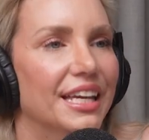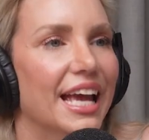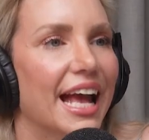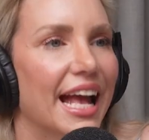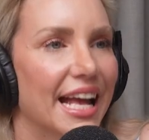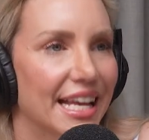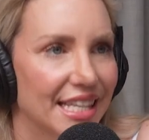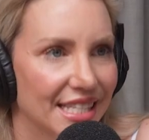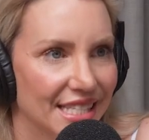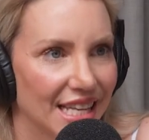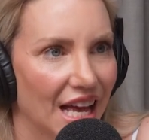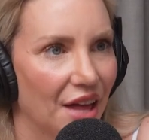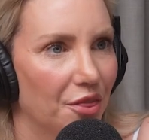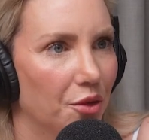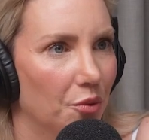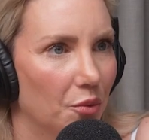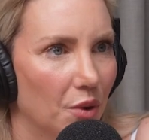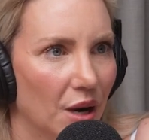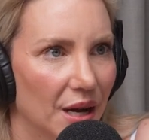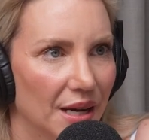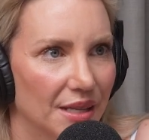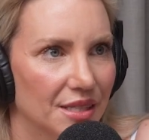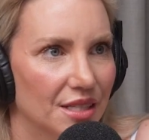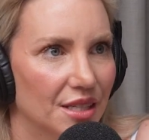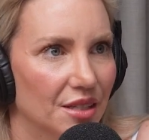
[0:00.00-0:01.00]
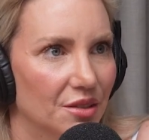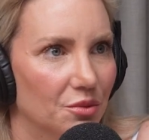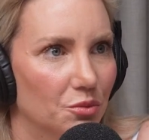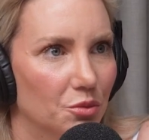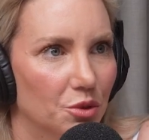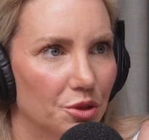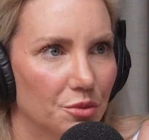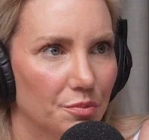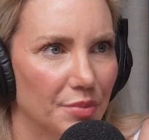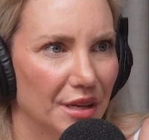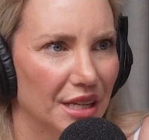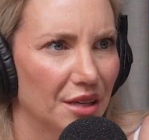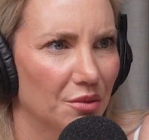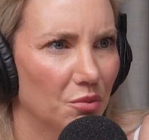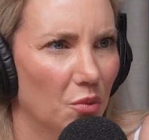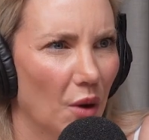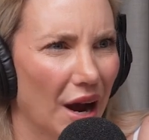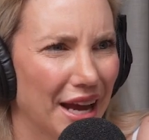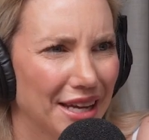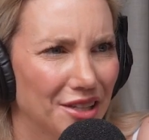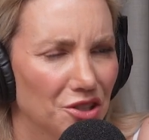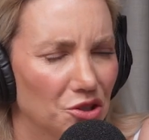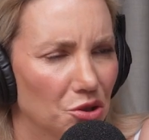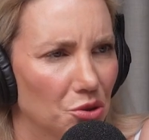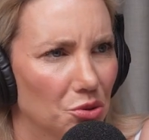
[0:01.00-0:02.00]
Yes, otherwise it would be
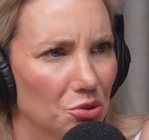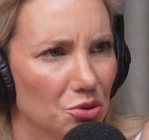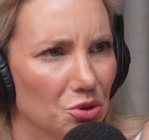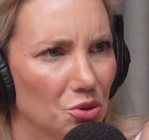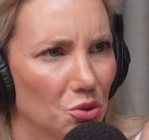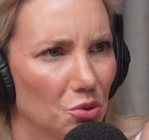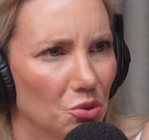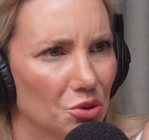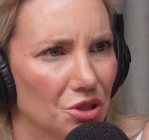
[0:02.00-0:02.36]
way too sore.